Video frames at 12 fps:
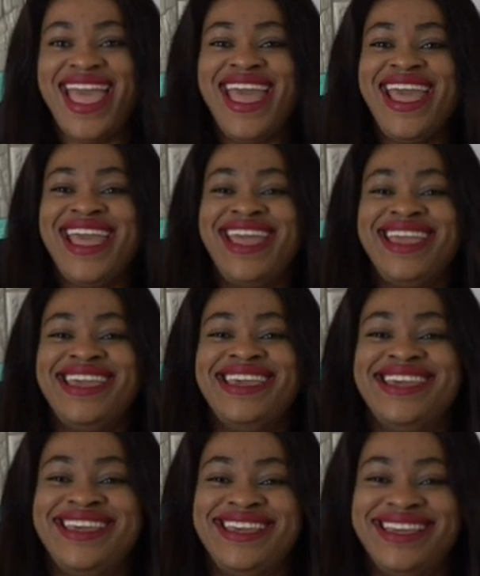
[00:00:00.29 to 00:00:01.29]

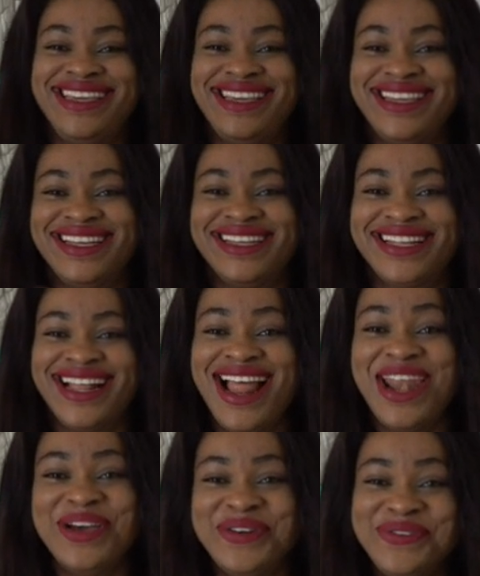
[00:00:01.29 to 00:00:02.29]
Hey,
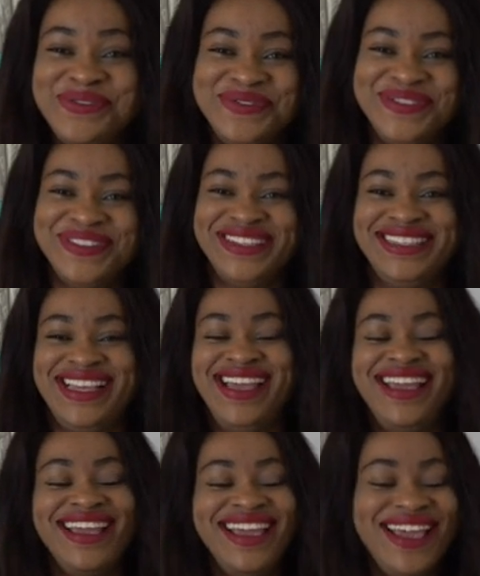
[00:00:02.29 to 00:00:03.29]
hello.
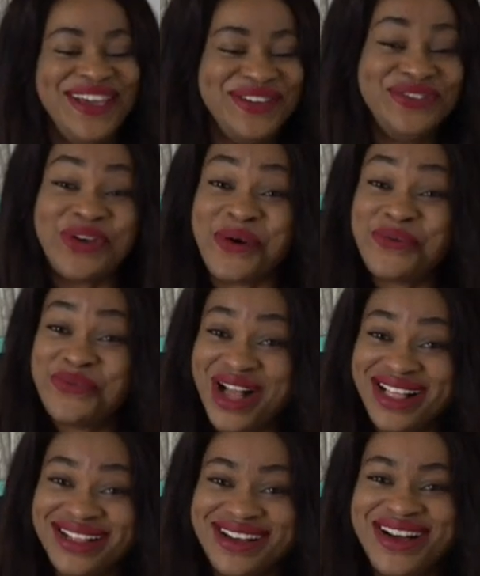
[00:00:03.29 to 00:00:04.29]
You're
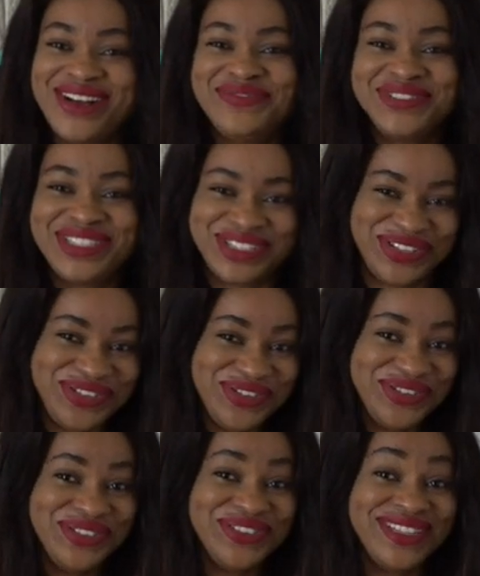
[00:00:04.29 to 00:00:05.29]
welcome
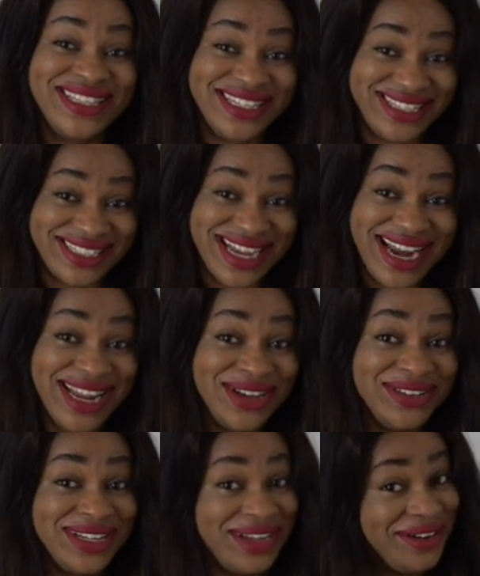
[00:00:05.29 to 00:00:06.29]
to this
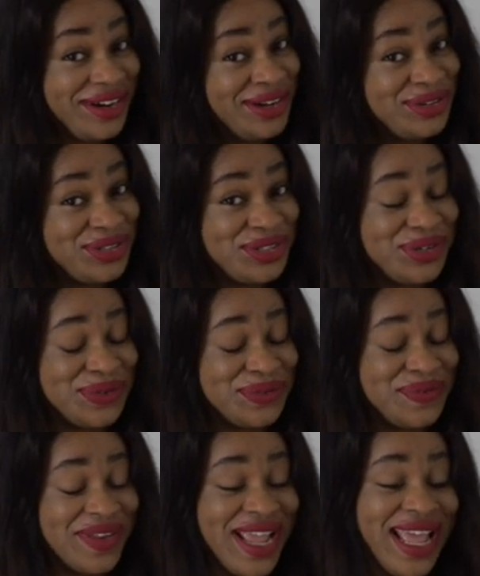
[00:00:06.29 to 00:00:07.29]
channel, The Currently Show.
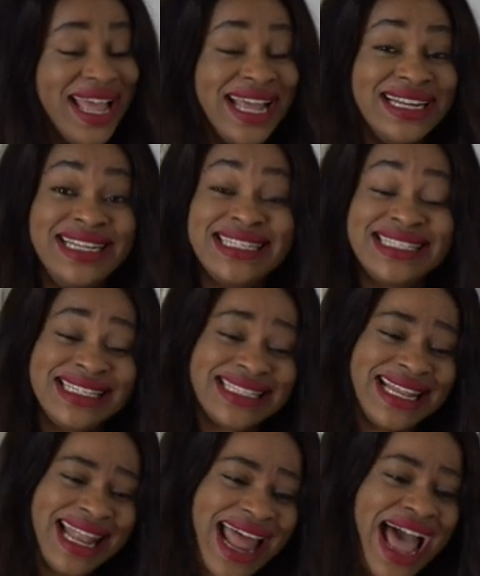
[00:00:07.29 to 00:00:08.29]
This
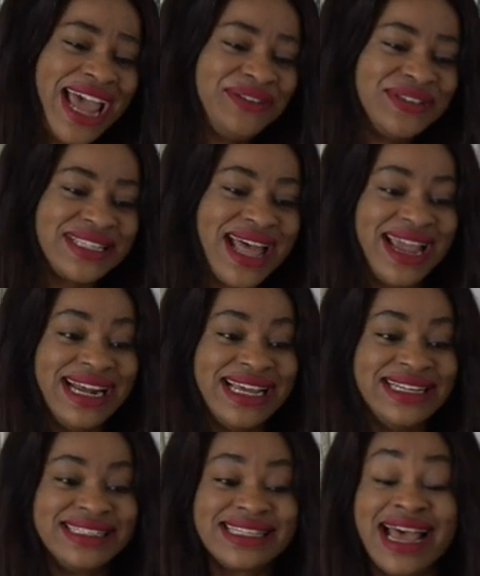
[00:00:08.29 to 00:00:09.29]
is Lifestyle
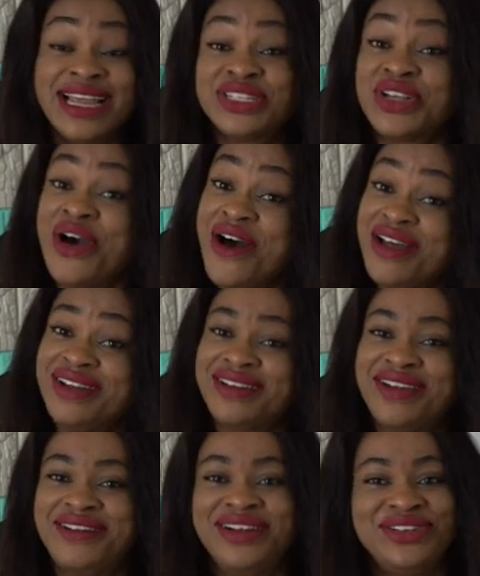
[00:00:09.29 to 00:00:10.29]
Insight on
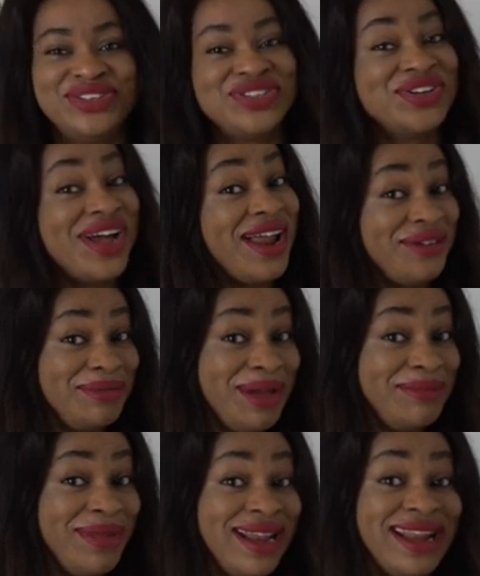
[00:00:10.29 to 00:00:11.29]
The Currently Show. And
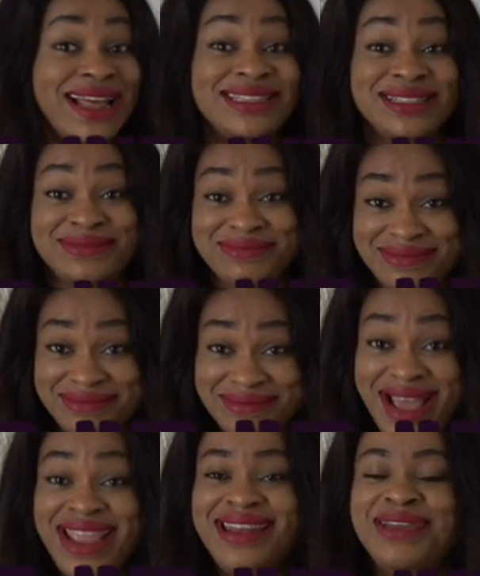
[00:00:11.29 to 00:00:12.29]
remember that
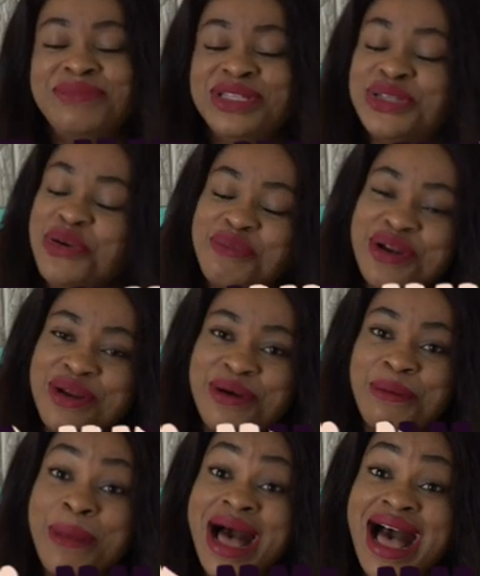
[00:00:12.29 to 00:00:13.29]
my name is Hope
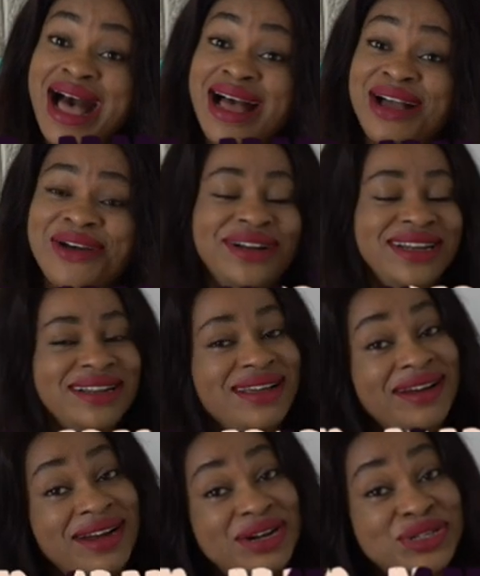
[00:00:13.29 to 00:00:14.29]
Noma, anchoring The
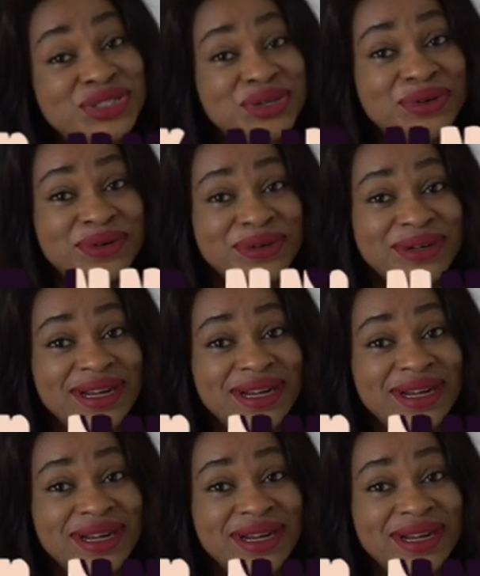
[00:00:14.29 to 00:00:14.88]
Currently Show.